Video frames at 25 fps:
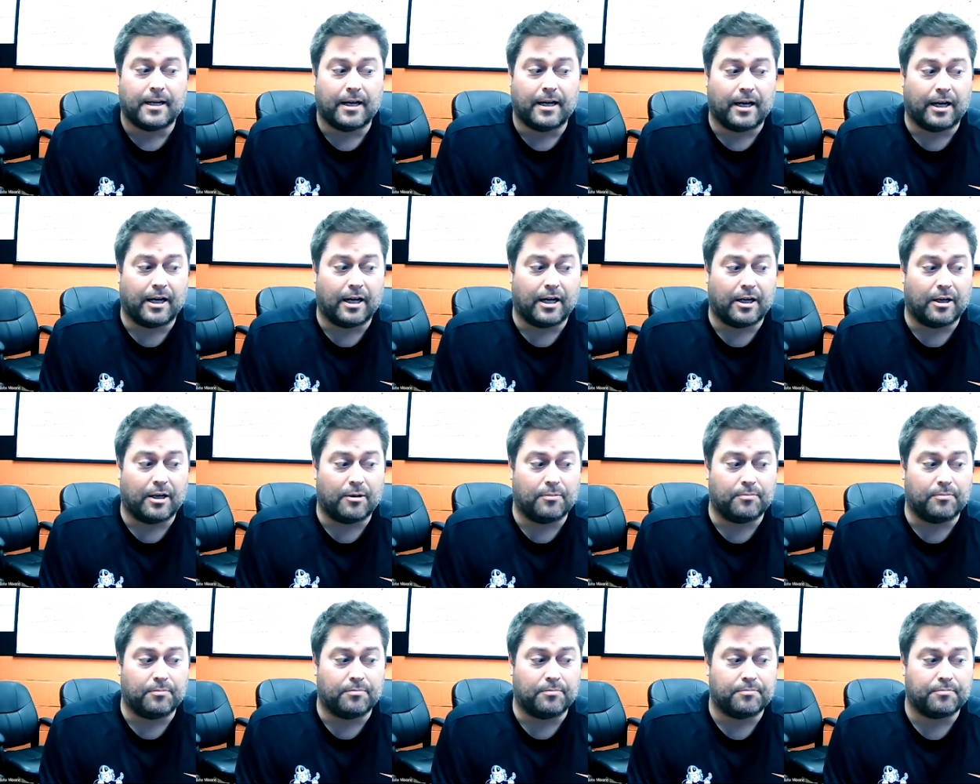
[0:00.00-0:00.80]

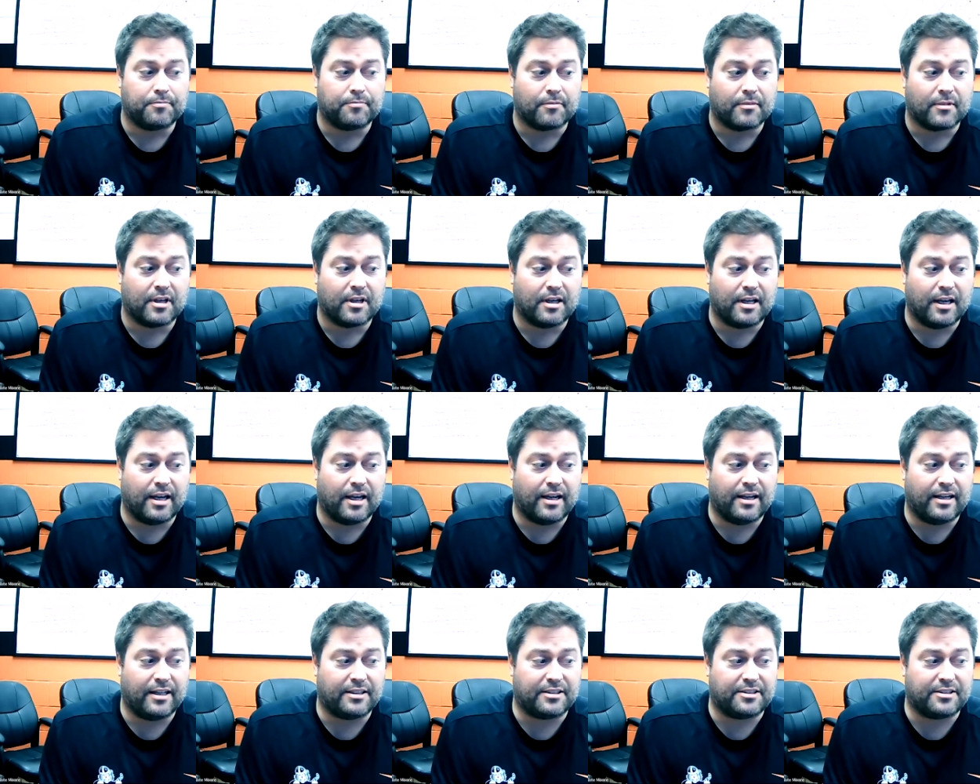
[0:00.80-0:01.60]
And
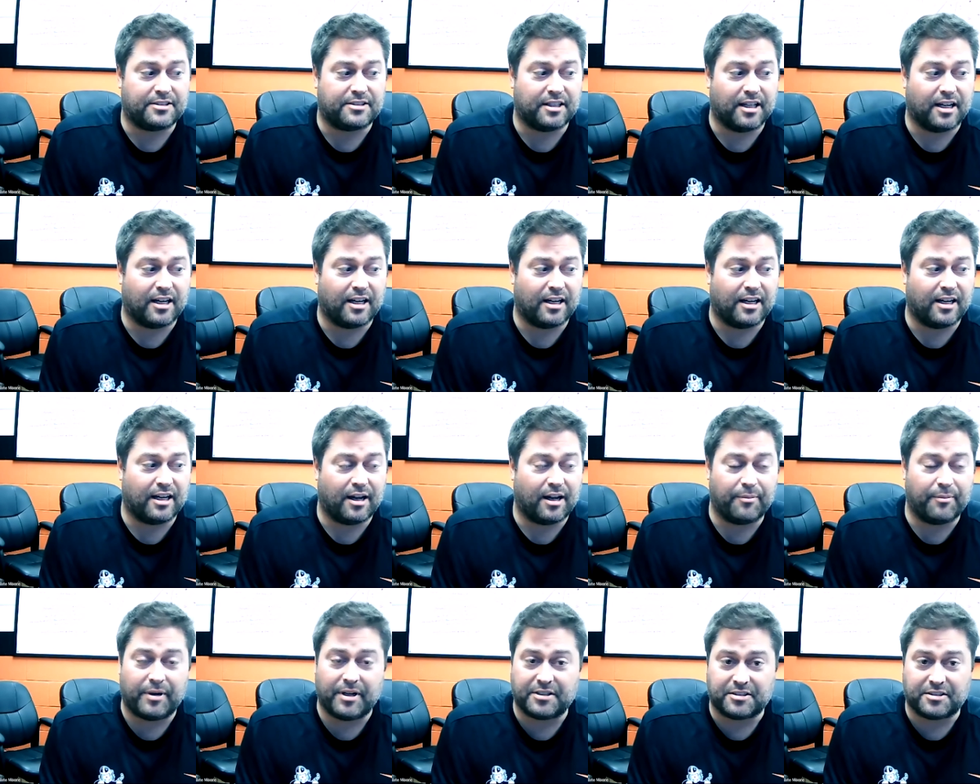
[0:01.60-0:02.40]
it's
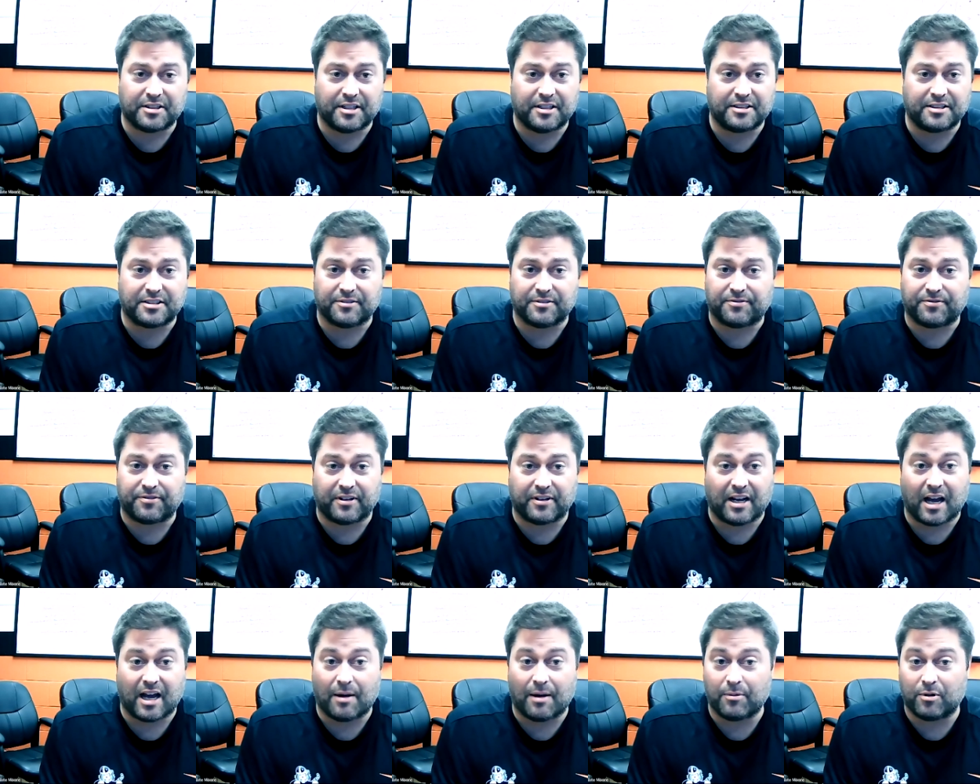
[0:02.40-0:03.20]
a
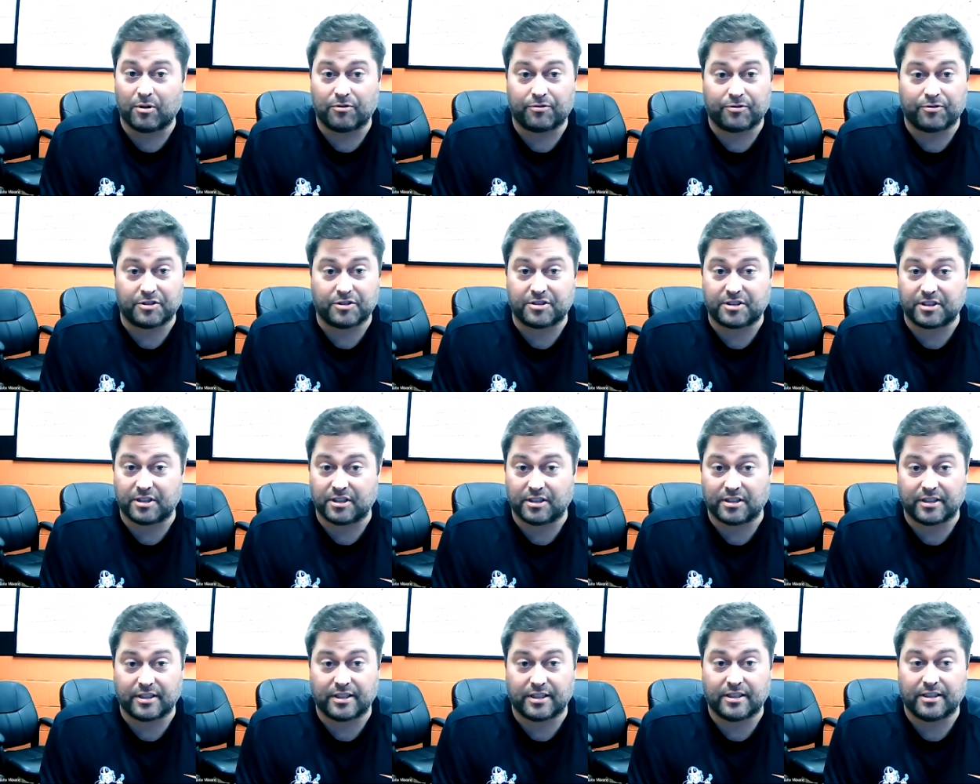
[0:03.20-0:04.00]
phenomenal
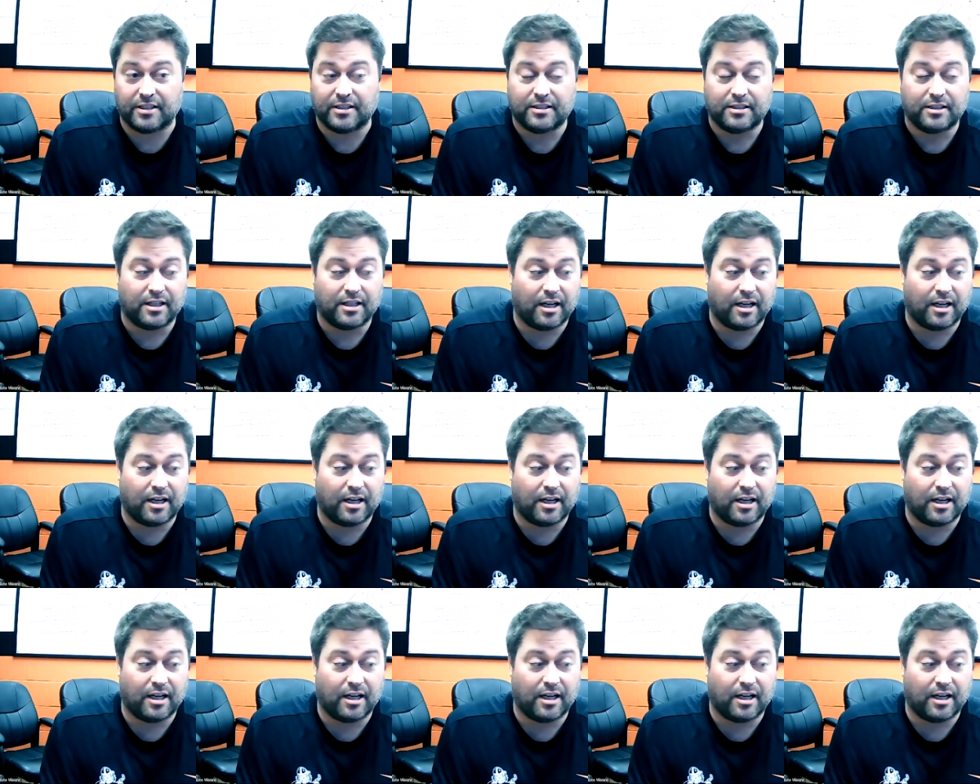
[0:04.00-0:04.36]
facility.